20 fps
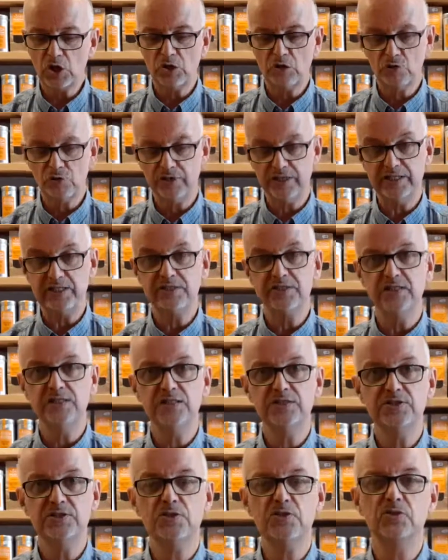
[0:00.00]
Green
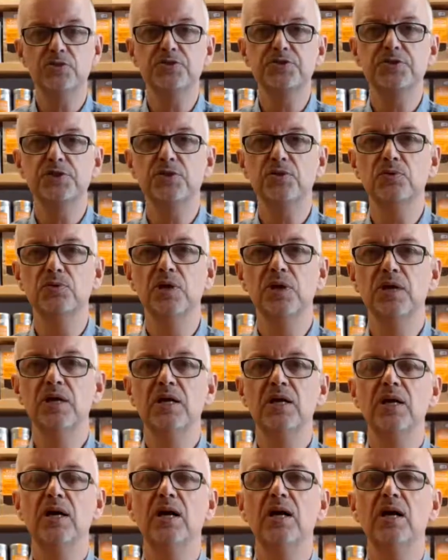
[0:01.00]
tea's also
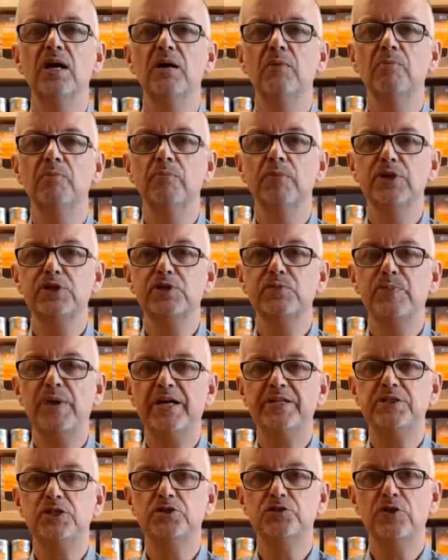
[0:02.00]
much
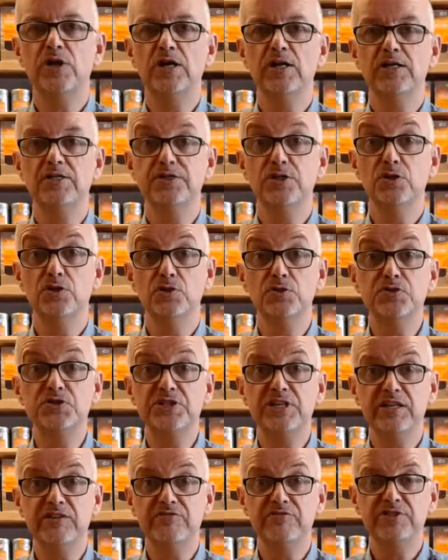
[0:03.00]
better drunk as a loose
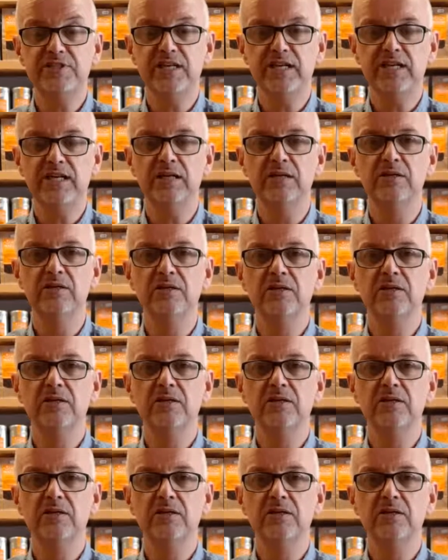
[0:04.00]
leaf tea.